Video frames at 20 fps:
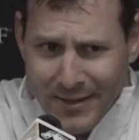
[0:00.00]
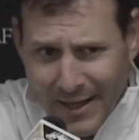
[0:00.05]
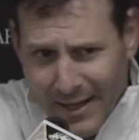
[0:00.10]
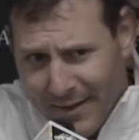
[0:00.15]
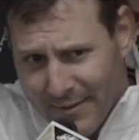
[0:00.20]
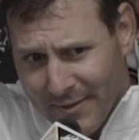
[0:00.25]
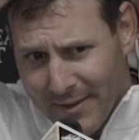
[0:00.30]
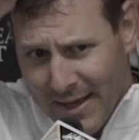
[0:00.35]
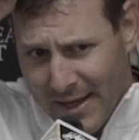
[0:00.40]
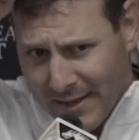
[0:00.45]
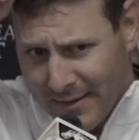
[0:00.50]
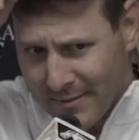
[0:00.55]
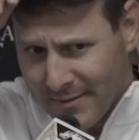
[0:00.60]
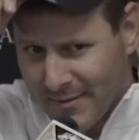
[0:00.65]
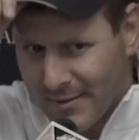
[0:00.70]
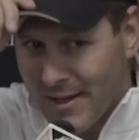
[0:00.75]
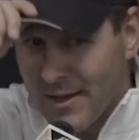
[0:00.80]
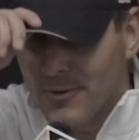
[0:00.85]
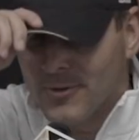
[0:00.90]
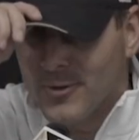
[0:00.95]

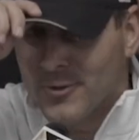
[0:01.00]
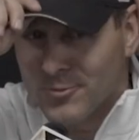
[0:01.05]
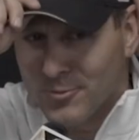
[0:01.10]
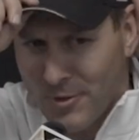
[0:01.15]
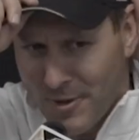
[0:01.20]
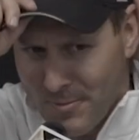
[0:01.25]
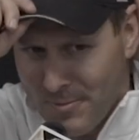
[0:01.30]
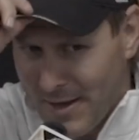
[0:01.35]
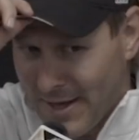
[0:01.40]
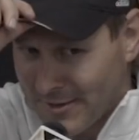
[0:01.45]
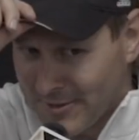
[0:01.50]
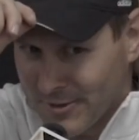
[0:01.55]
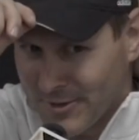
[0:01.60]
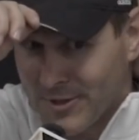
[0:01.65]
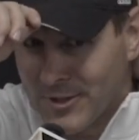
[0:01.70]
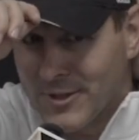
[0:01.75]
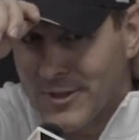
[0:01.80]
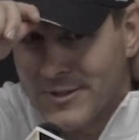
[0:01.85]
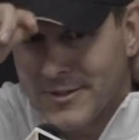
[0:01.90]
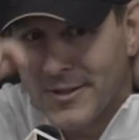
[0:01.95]
Those running backs are
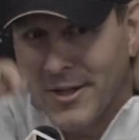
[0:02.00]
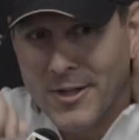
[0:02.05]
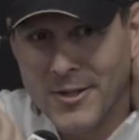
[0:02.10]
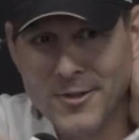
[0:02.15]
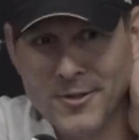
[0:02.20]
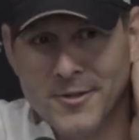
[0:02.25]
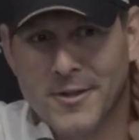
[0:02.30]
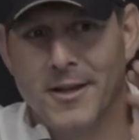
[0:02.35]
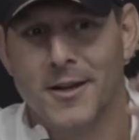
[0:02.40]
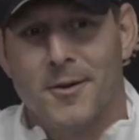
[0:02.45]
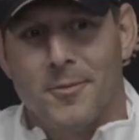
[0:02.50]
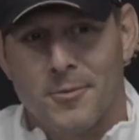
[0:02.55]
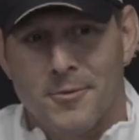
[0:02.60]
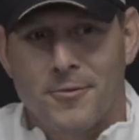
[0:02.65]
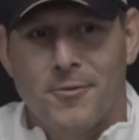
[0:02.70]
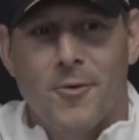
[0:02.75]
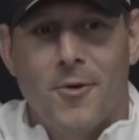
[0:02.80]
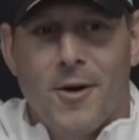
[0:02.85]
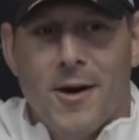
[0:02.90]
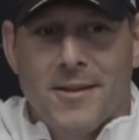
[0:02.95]
good. Dunner and that number
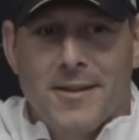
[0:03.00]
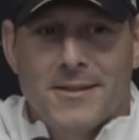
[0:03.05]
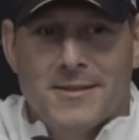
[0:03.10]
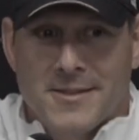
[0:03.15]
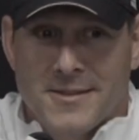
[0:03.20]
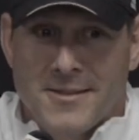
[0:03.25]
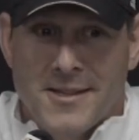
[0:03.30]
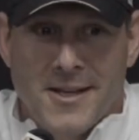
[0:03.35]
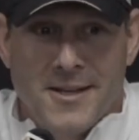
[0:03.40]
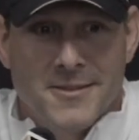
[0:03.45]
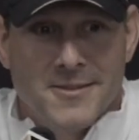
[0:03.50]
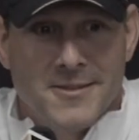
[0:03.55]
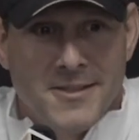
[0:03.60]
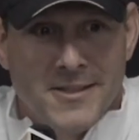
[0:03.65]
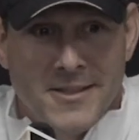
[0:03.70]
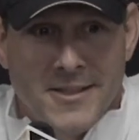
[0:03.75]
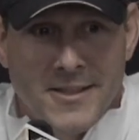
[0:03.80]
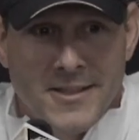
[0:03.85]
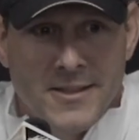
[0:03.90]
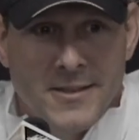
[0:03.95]
four, I think, is a
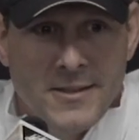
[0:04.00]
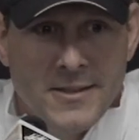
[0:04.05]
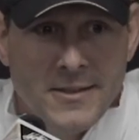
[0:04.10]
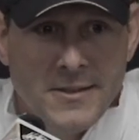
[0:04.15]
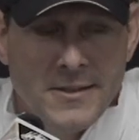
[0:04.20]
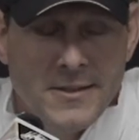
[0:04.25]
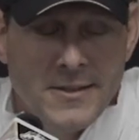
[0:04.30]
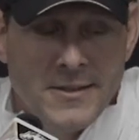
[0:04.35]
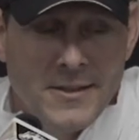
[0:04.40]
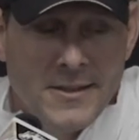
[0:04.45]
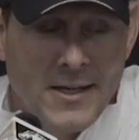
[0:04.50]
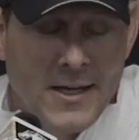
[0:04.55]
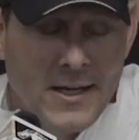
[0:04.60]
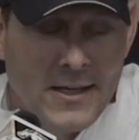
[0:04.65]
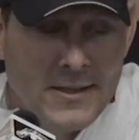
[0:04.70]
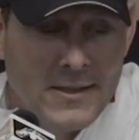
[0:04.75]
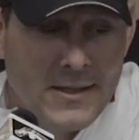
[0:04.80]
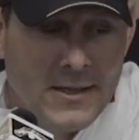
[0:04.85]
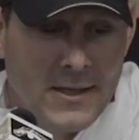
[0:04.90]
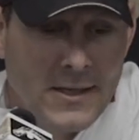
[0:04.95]
talented kid.
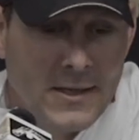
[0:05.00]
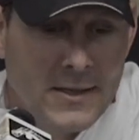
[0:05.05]
And